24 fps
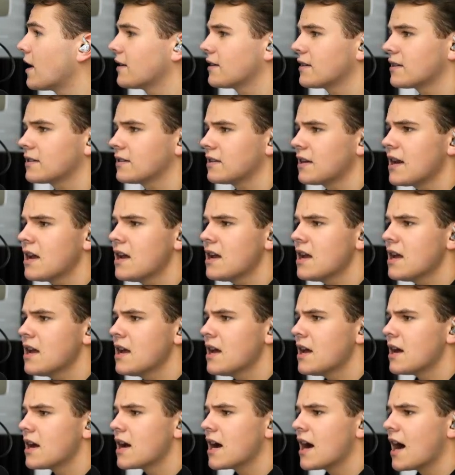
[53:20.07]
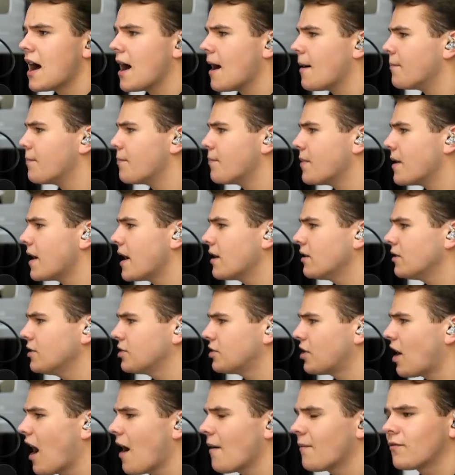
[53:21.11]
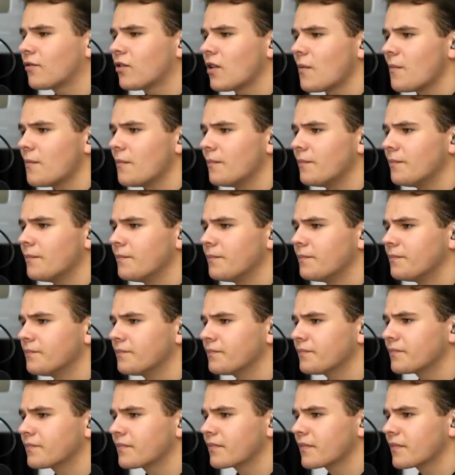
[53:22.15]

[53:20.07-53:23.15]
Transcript: great to see. Airdrop from...